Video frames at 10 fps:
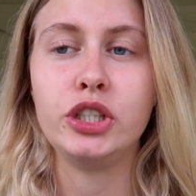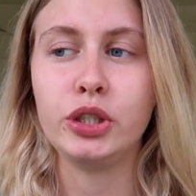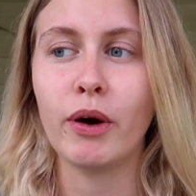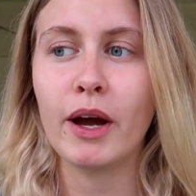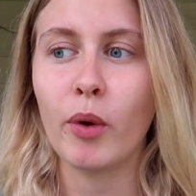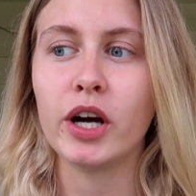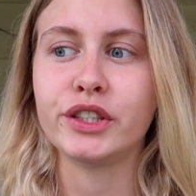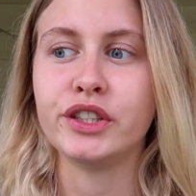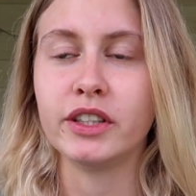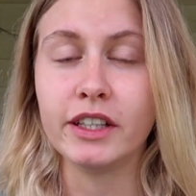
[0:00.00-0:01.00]
do I
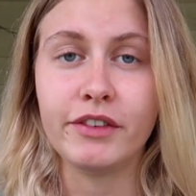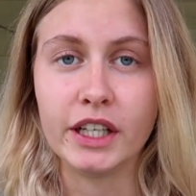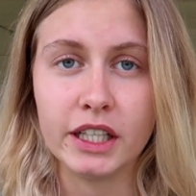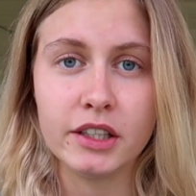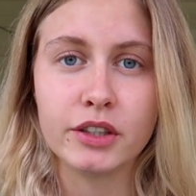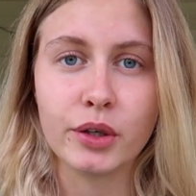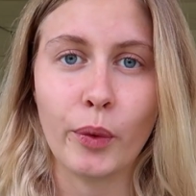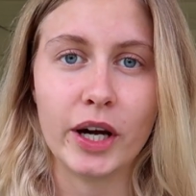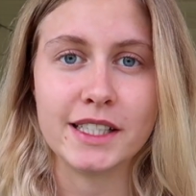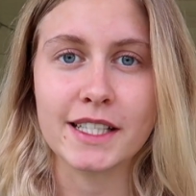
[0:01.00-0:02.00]
want to live here
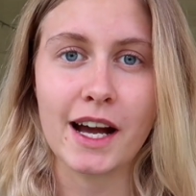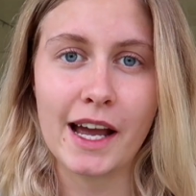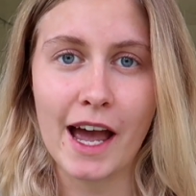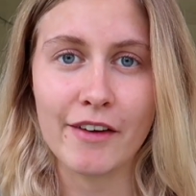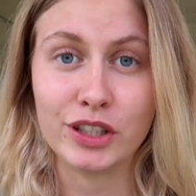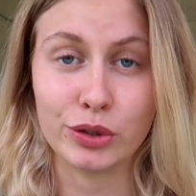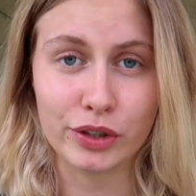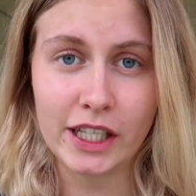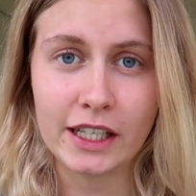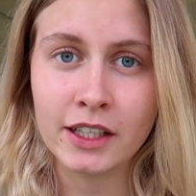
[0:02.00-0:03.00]
once I have a
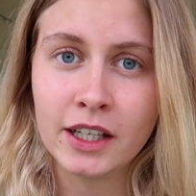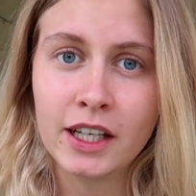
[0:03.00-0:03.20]
degree,